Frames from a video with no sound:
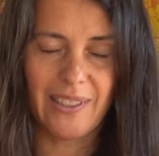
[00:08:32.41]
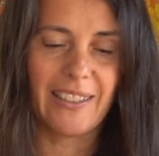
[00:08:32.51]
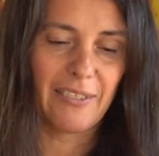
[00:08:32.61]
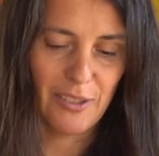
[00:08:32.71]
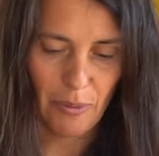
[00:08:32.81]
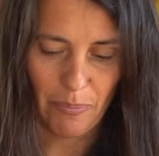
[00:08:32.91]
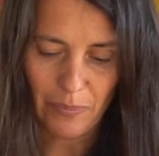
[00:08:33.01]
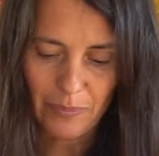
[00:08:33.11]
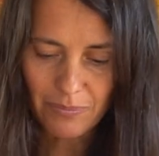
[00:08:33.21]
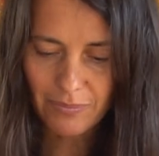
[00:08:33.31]
and there's
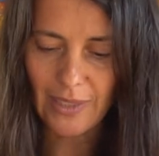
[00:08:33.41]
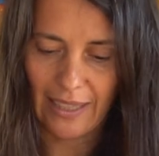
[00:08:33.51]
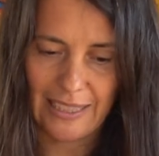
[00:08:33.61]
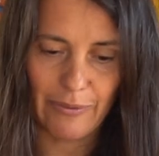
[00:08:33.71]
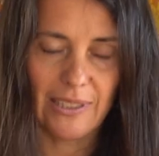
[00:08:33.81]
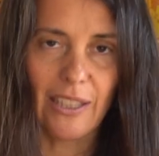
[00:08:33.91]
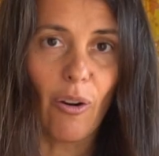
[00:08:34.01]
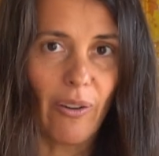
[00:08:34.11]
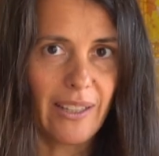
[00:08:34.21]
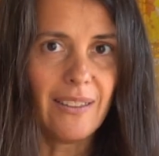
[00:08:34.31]
some activity
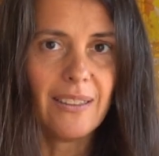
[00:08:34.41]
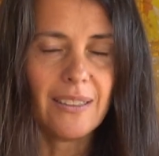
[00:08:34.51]
going